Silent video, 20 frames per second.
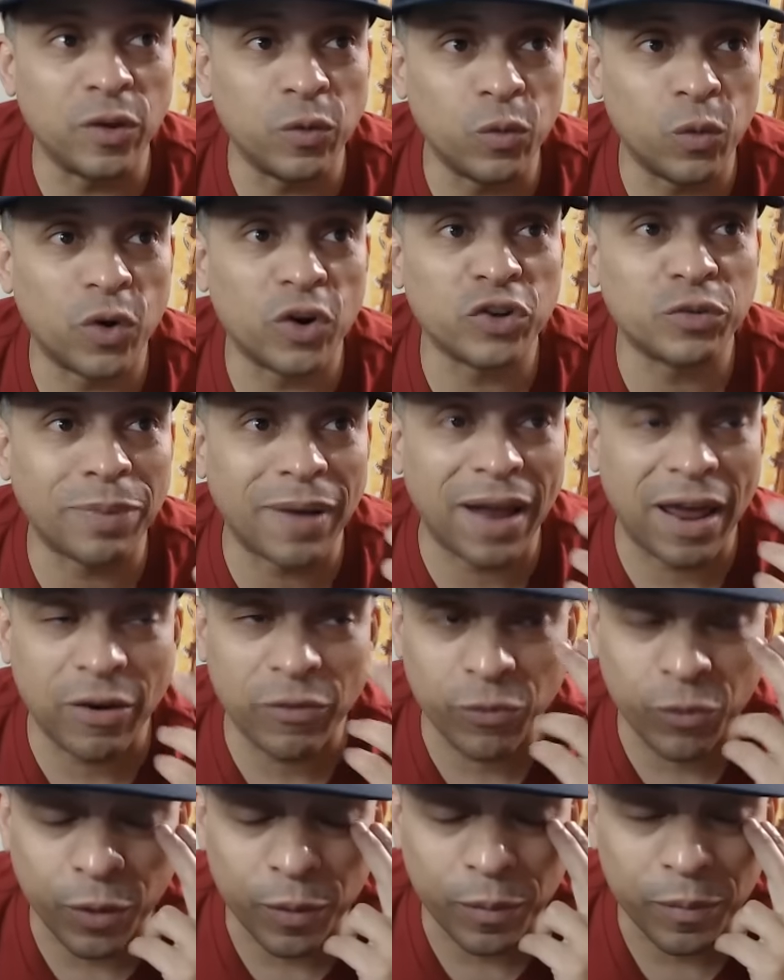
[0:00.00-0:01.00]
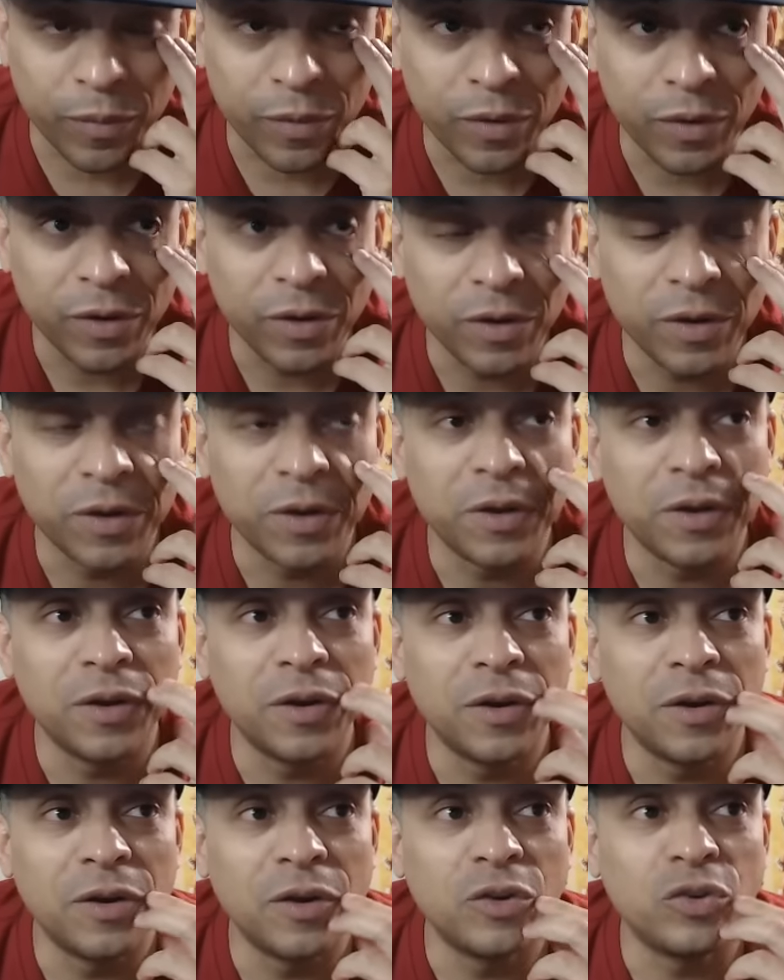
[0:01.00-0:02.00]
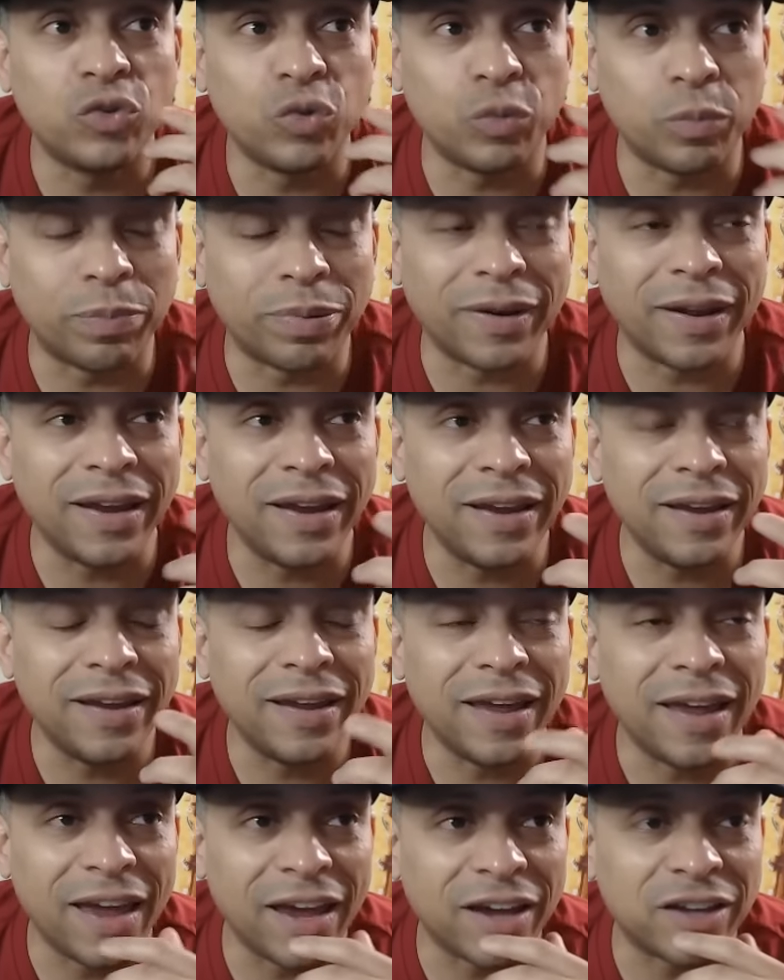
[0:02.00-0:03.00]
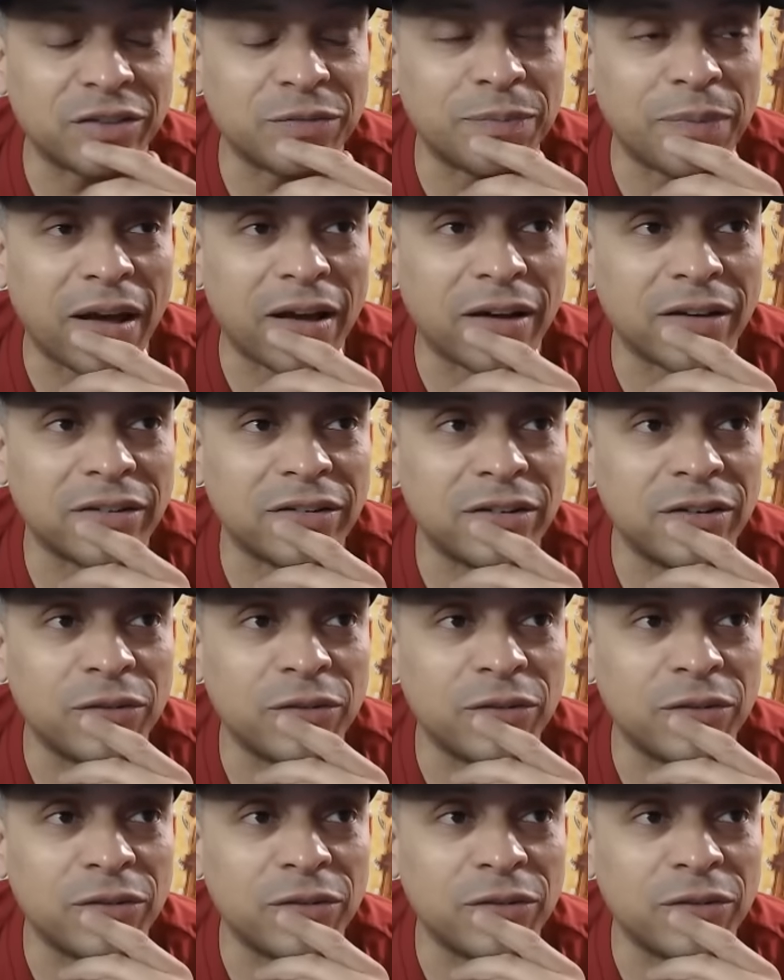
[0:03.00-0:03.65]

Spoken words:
worst platform to play Xbox